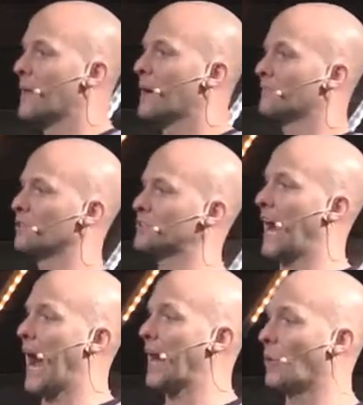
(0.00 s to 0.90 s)
first,
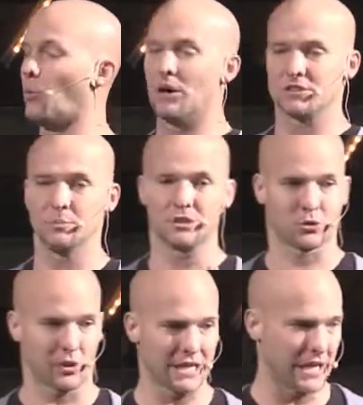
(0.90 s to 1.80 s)
I don't want to
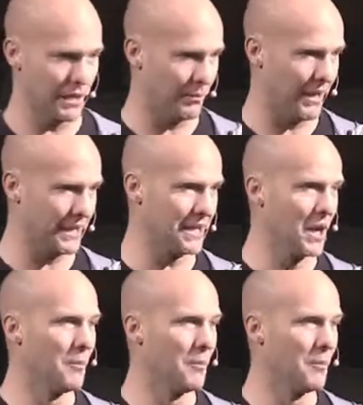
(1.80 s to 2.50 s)
betray anybody,